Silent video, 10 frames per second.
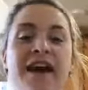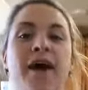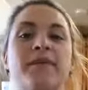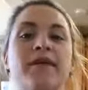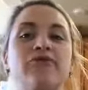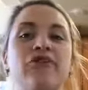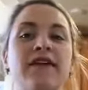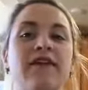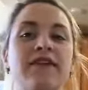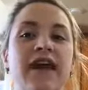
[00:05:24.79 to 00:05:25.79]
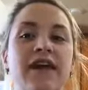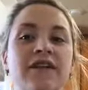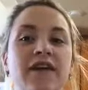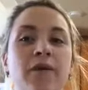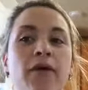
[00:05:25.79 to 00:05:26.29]
Um, so you just have to kind of
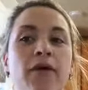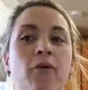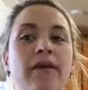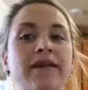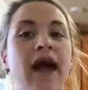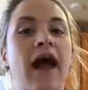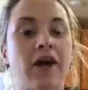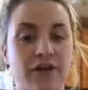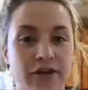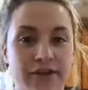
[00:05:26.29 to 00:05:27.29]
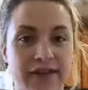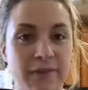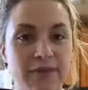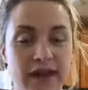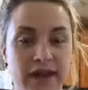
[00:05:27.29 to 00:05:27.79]
think about like what's a healthier
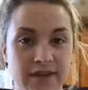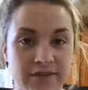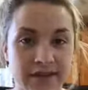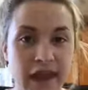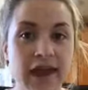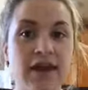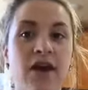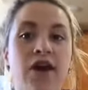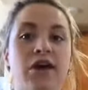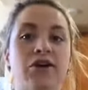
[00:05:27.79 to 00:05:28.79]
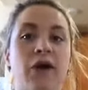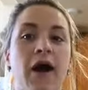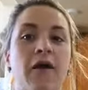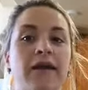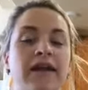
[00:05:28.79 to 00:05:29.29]
step that I can take. You know,
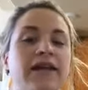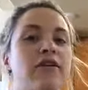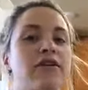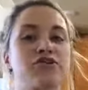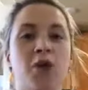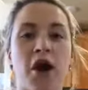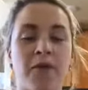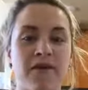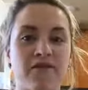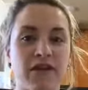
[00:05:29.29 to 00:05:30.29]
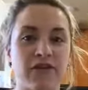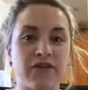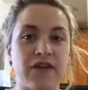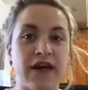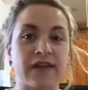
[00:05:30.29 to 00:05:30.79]
how can I still enjoy all my
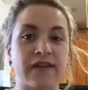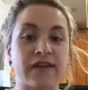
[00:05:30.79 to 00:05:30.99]
favorite things?